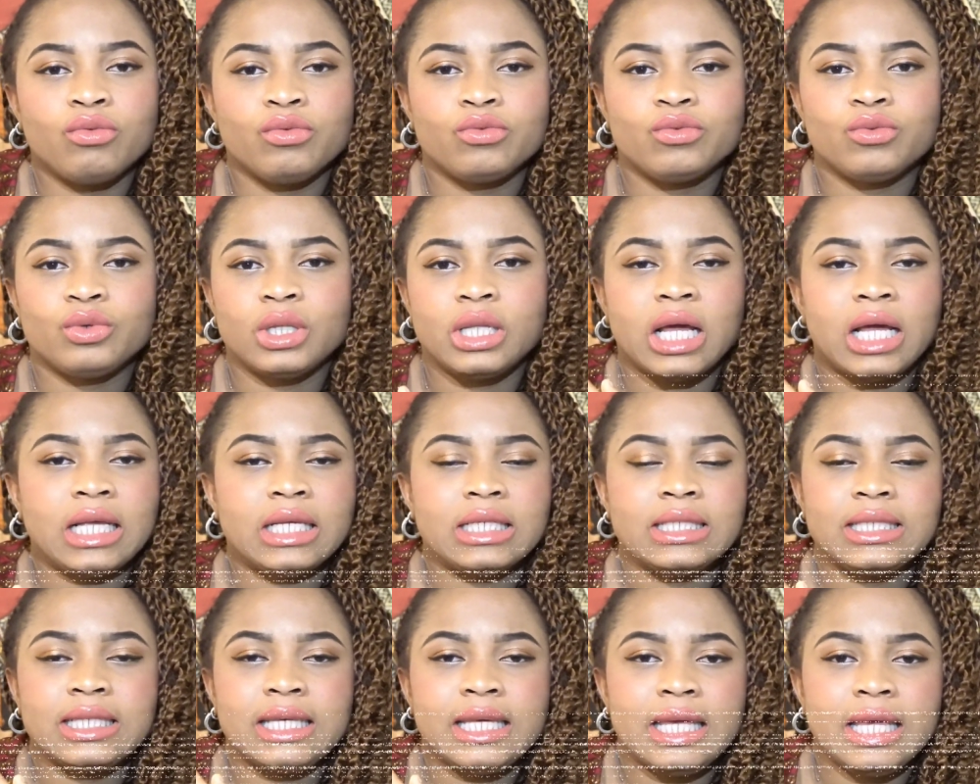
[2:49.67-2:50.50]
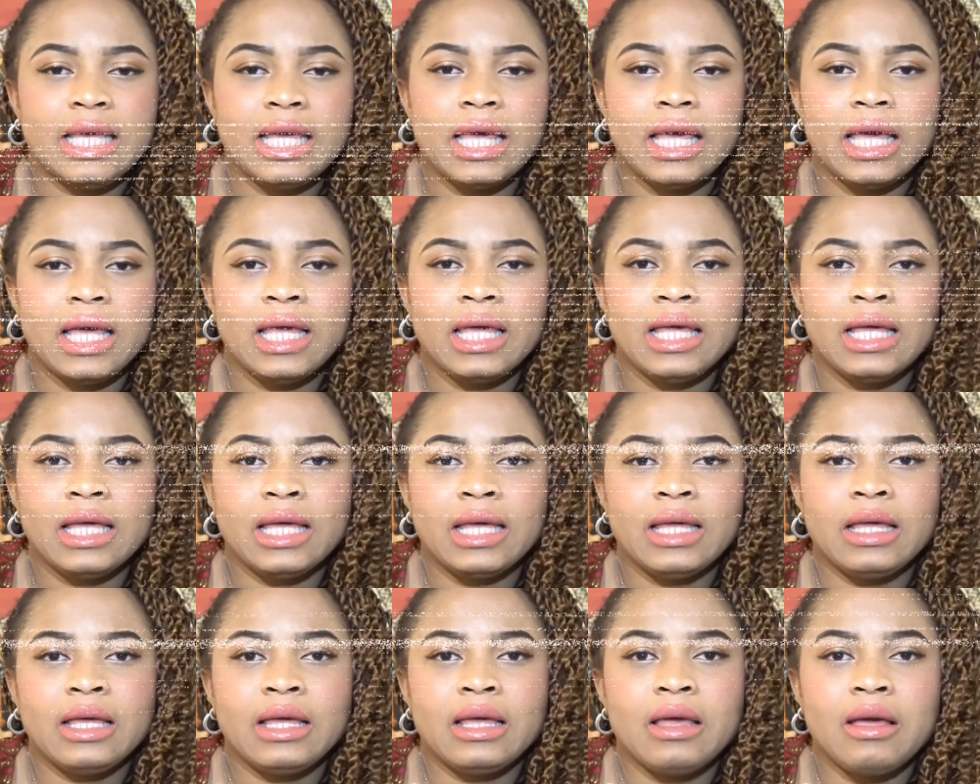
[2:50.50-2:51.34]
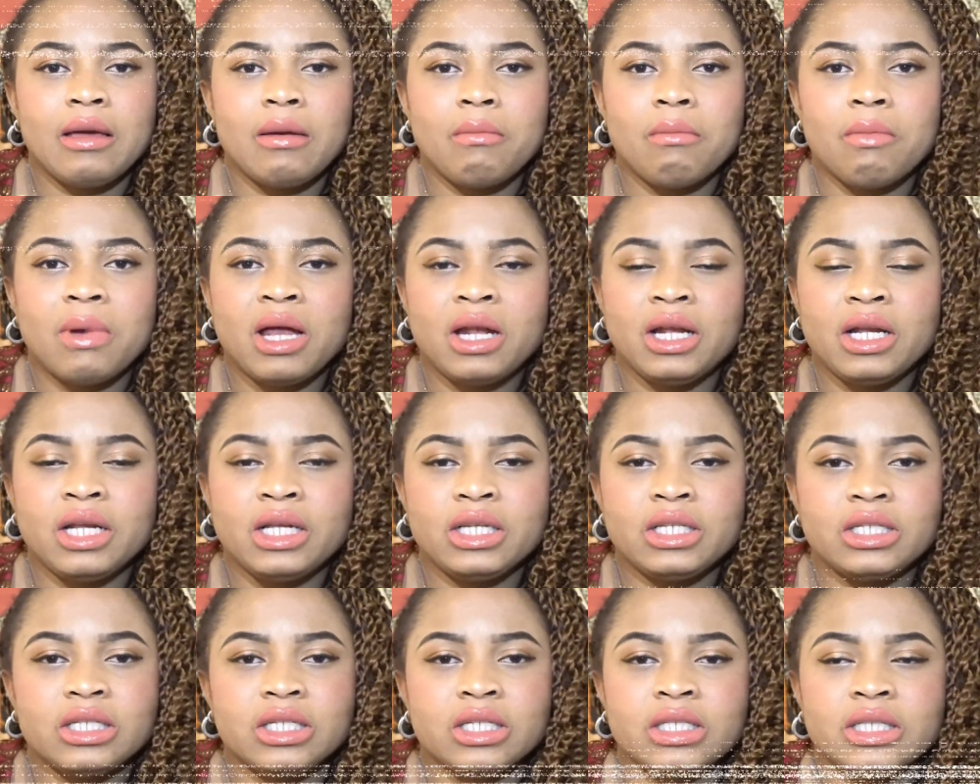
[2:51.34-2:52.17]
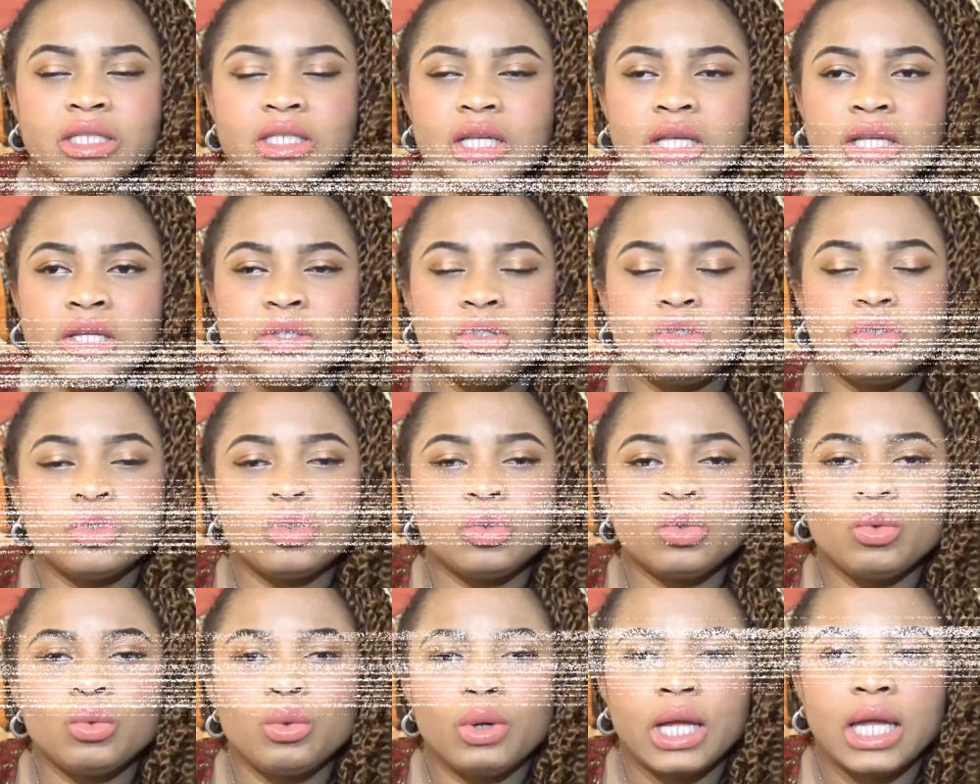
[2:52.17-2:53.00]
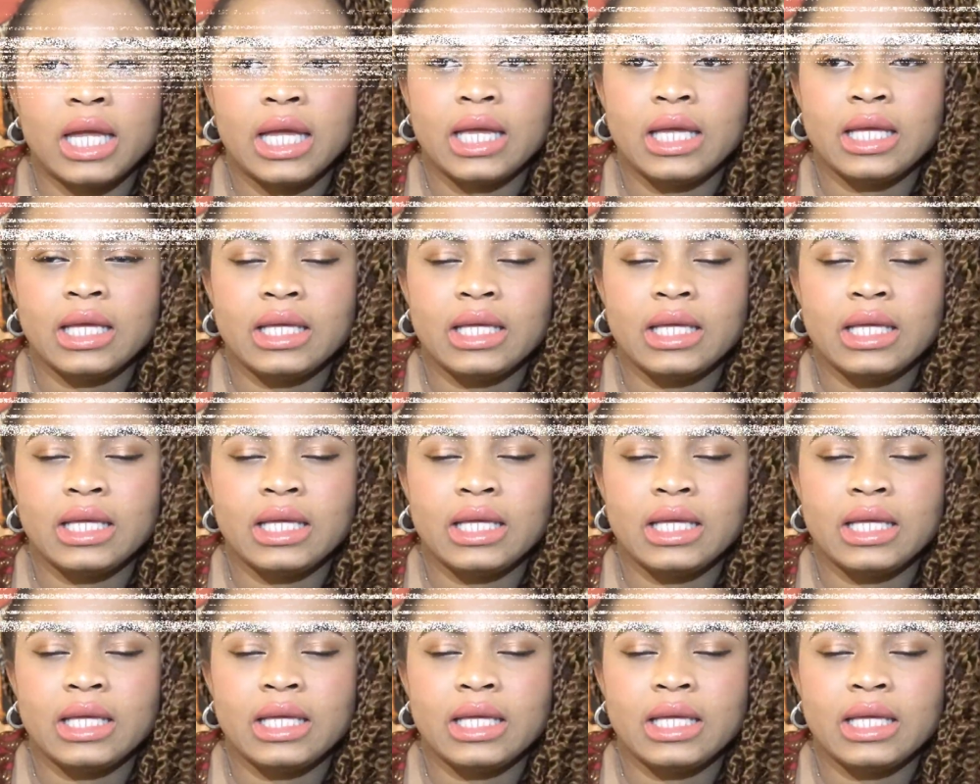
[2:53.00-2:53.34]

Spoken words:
whether it's care. Marriage is a two-way